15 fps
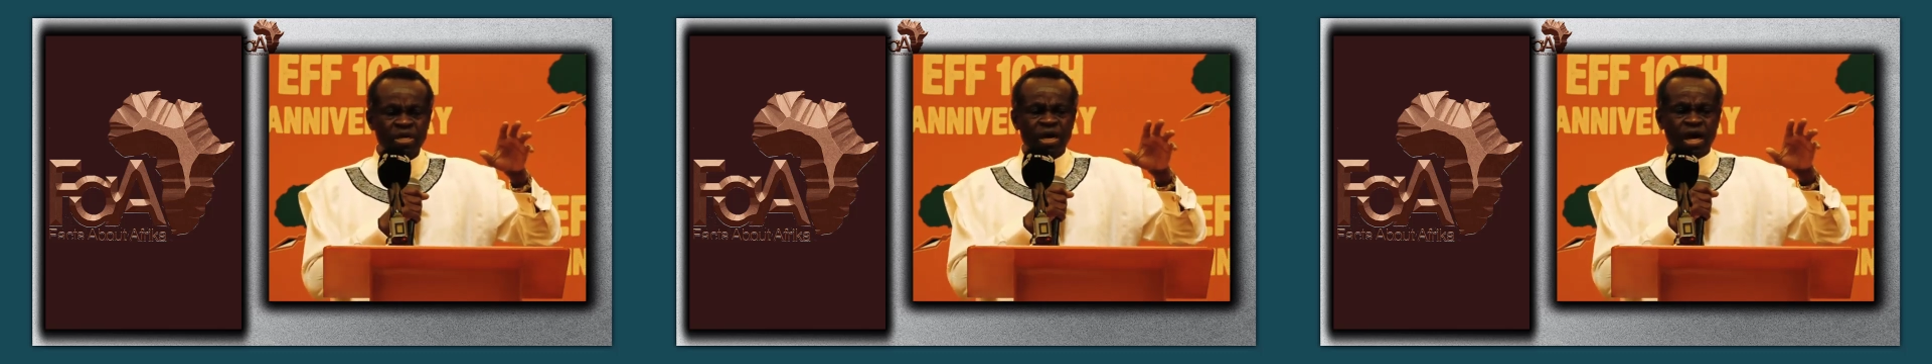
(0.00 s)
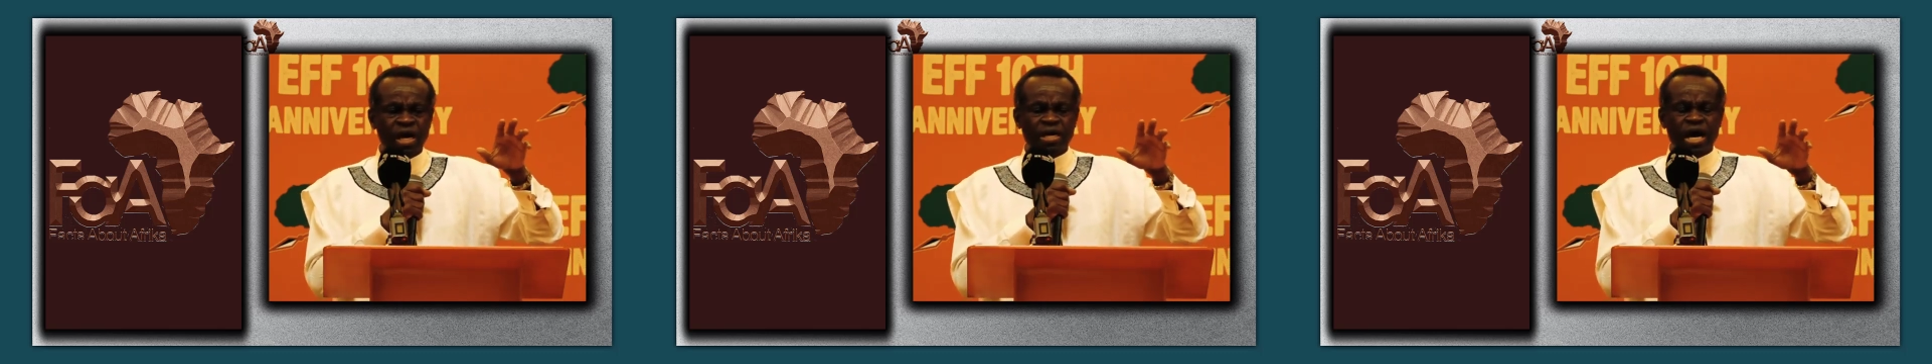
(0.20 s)

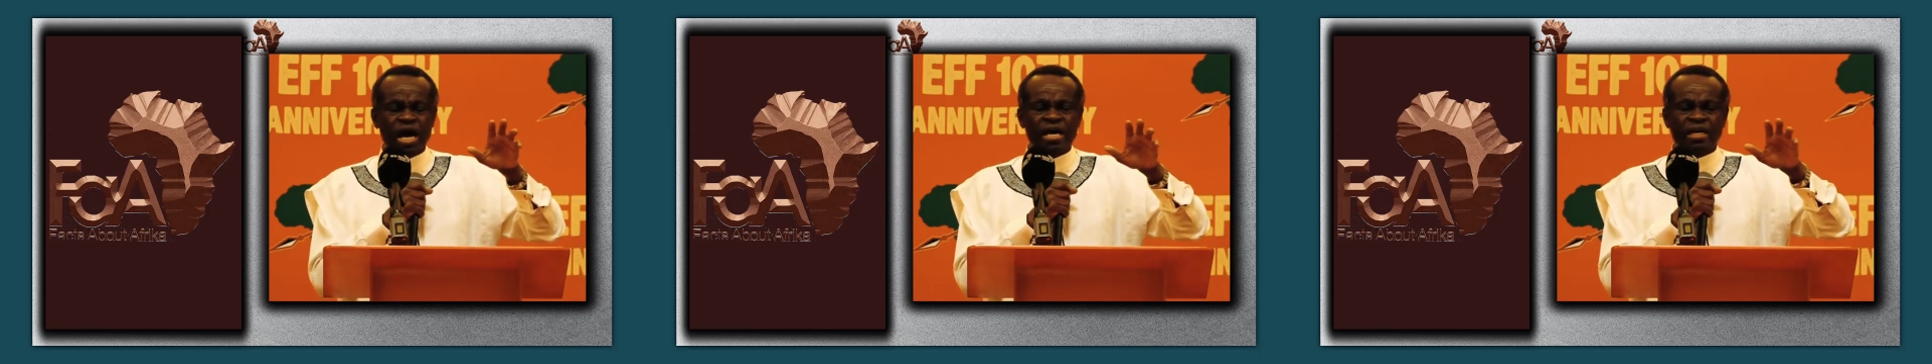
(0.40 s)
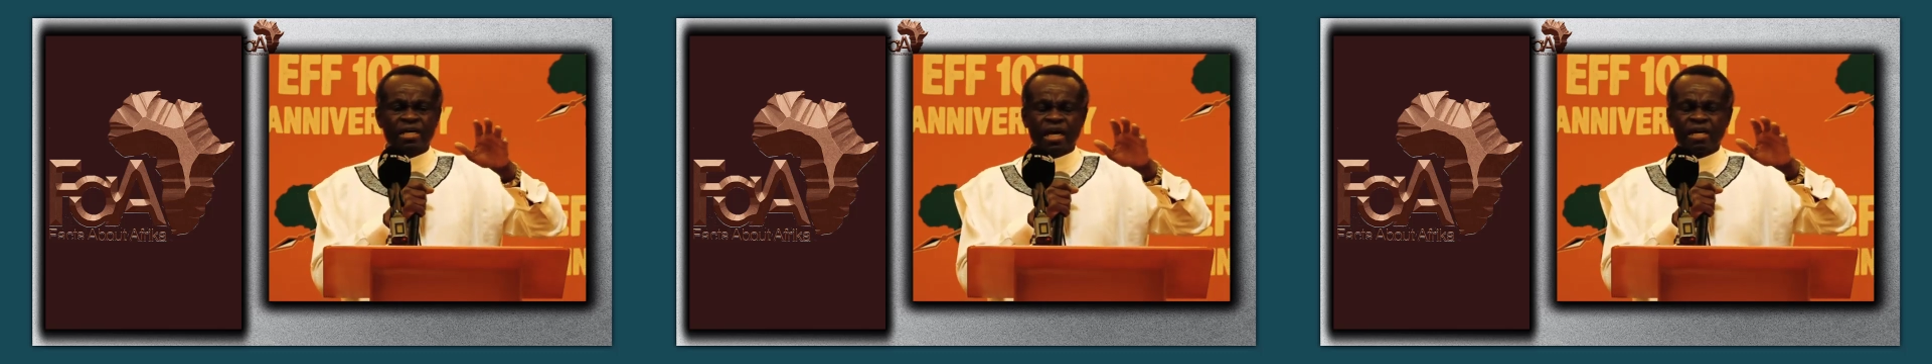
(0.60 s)
And
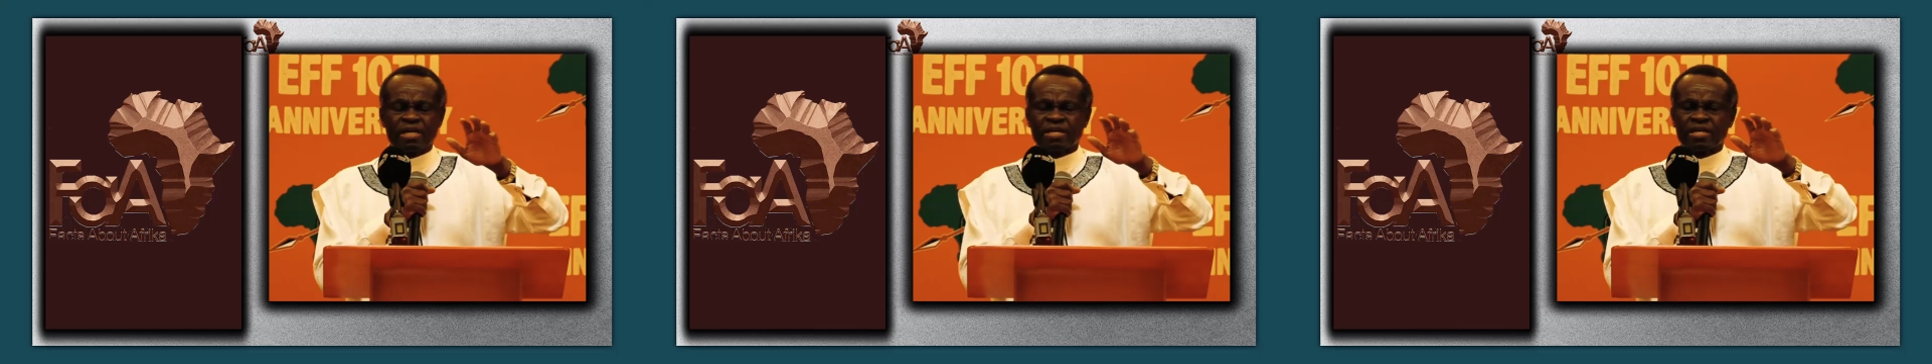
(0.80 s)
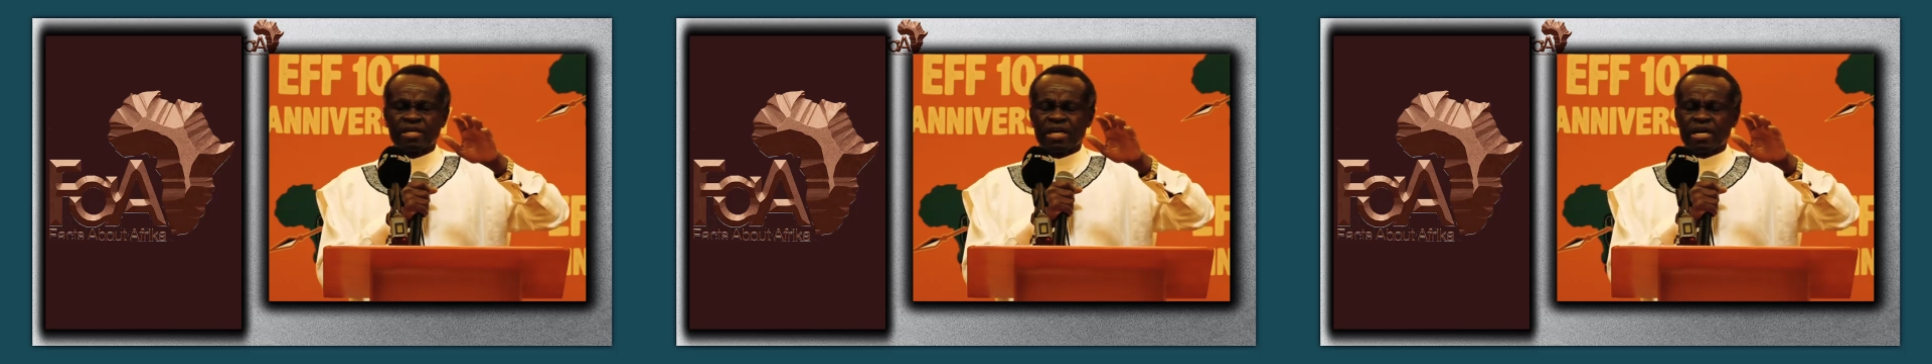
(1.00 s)
I can
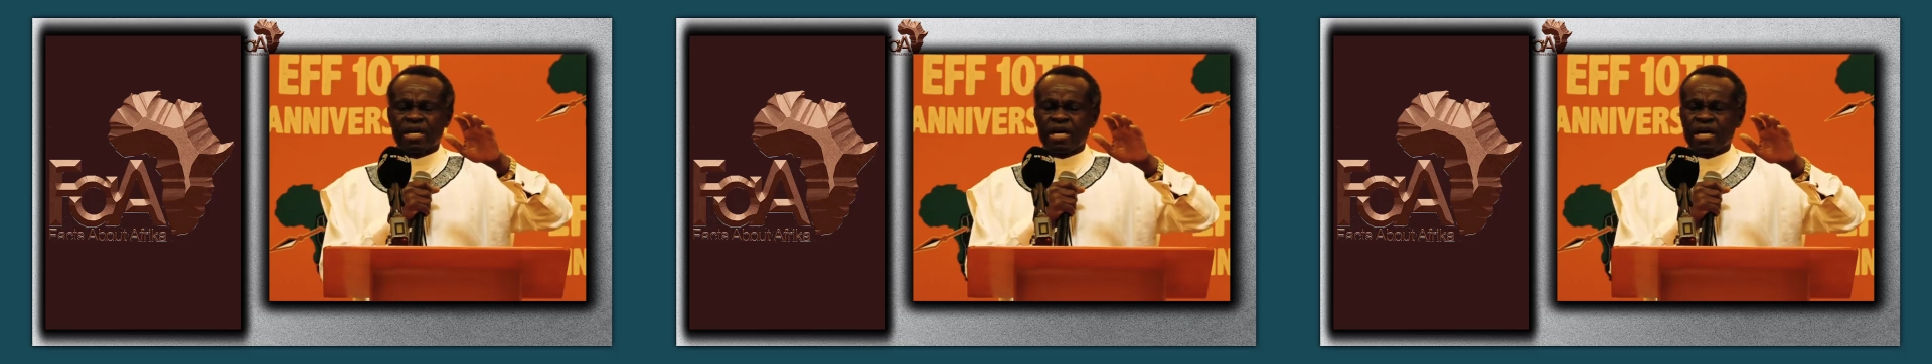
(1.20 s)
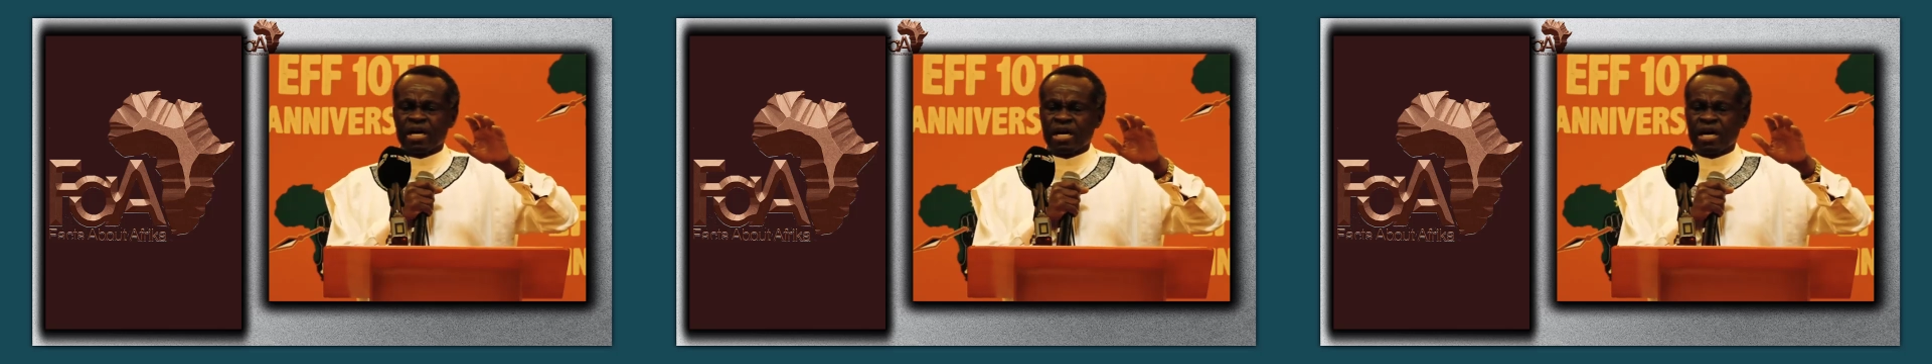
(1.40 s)

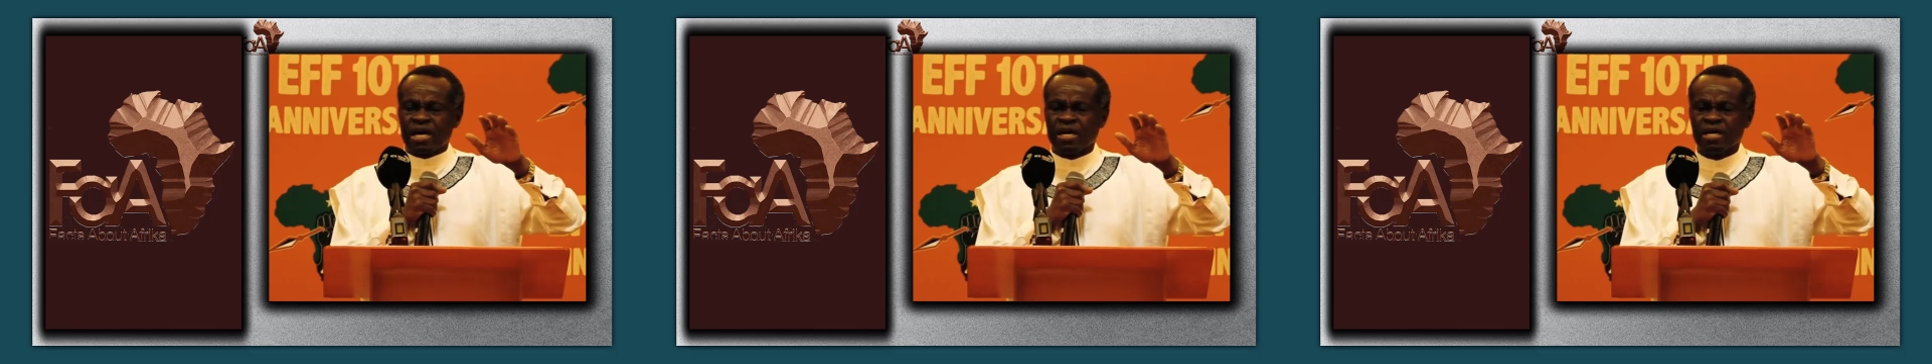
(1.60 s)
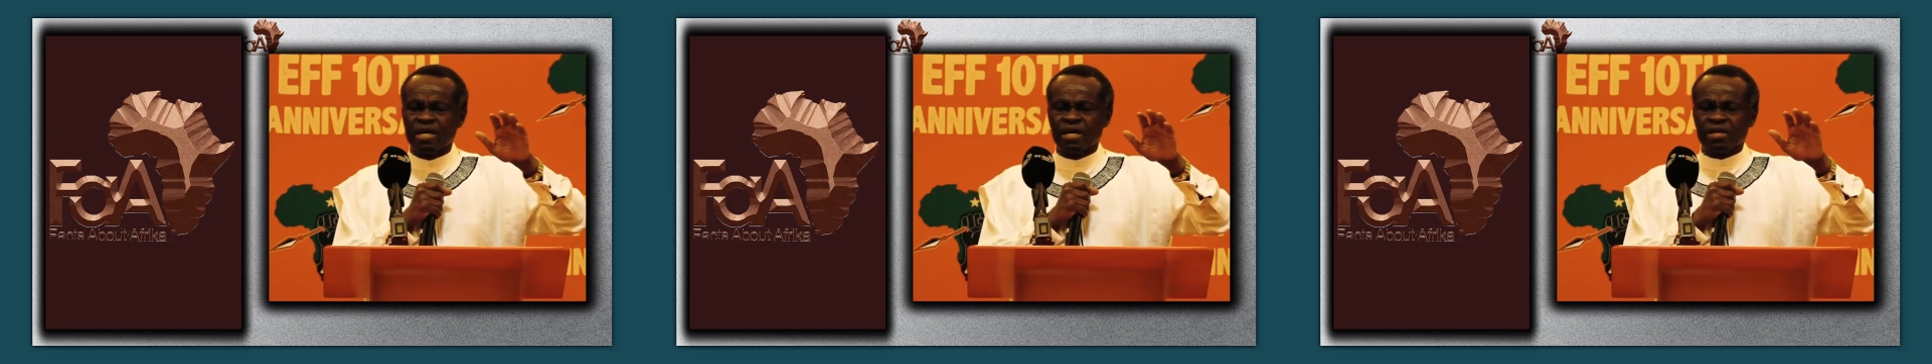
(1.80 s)
hear